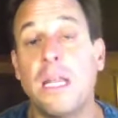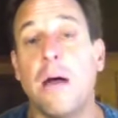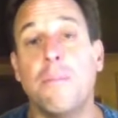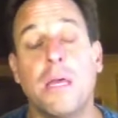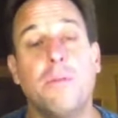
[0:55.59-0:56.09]

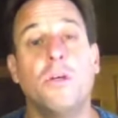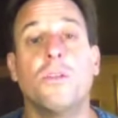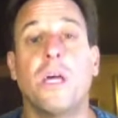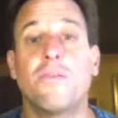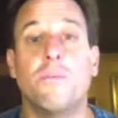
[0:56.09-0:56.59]
Now, maybe
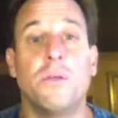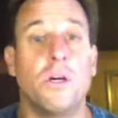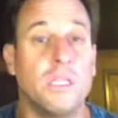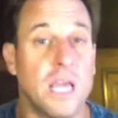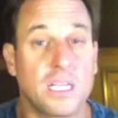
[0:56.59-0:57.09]
you'll never be
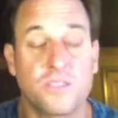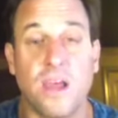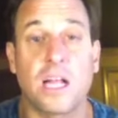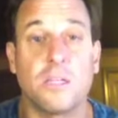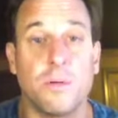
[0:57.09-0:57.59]
on the X
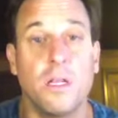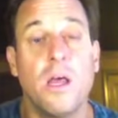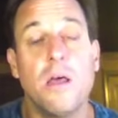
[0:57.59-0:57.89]
Factor, but